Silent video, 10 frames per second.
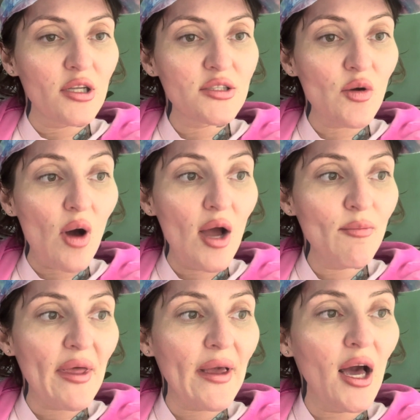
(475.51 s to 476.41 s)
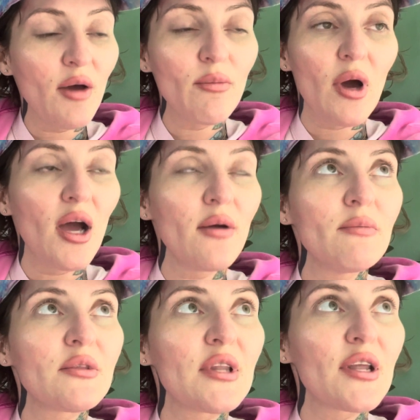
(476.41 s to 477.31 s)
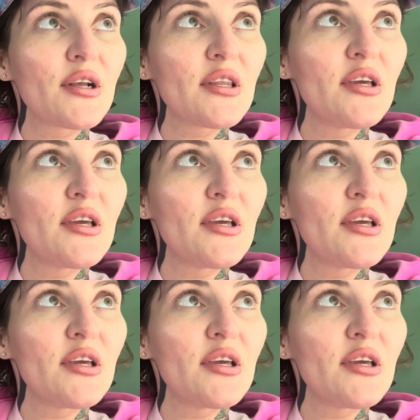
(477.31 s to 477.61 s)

So I'm like, I'm literally,